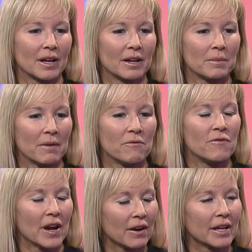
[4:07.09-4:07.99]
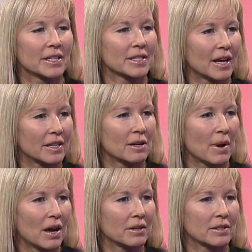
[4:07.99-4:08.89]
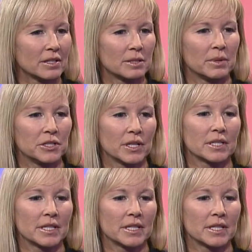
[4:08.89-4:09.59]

I'm very excited about this pitching